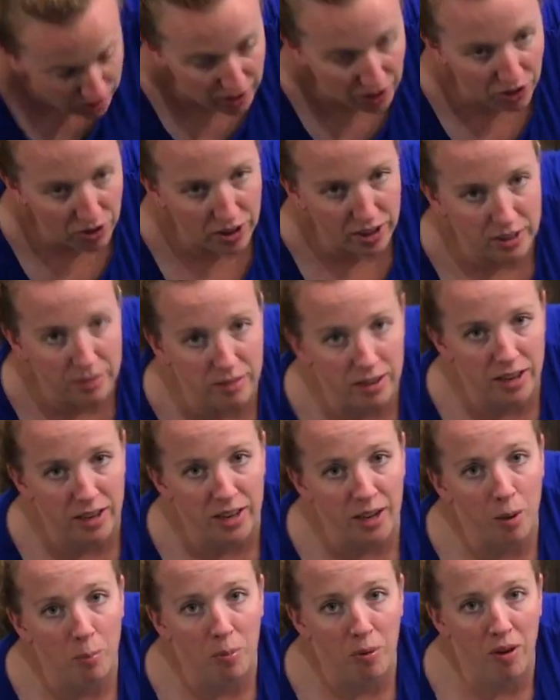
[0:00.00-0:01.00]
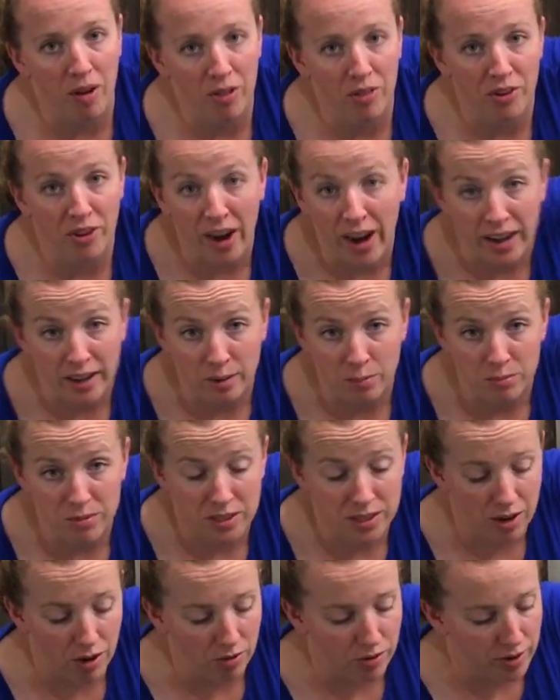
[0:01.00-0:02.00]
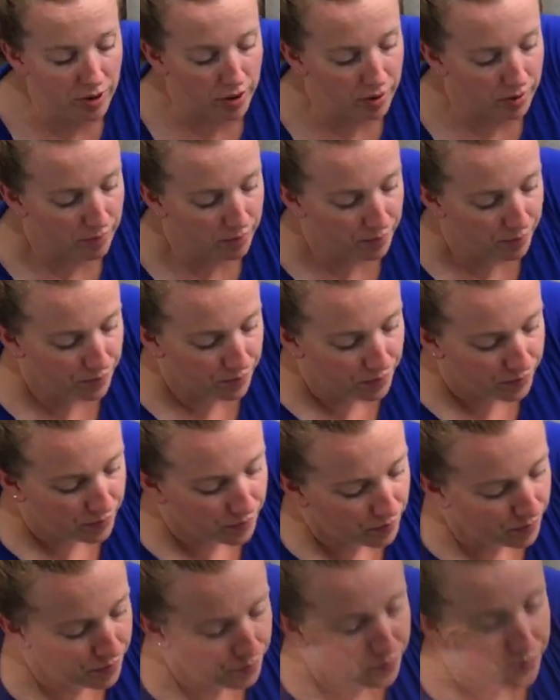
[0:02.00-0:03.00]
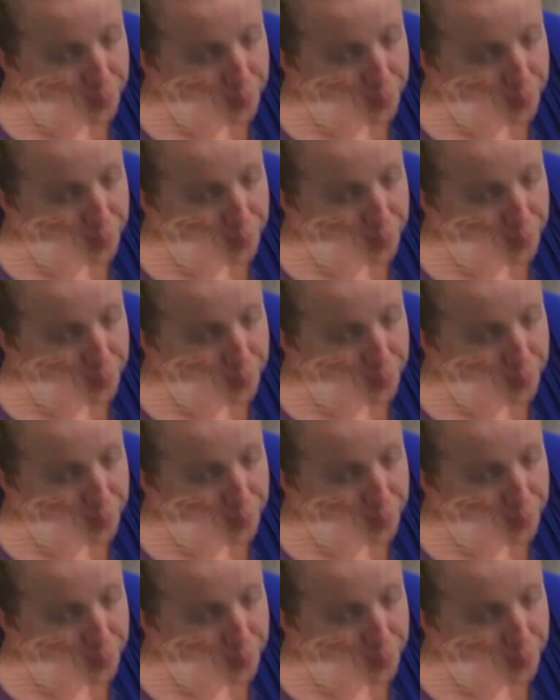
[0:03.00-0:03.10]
skillet and a couple other items down there.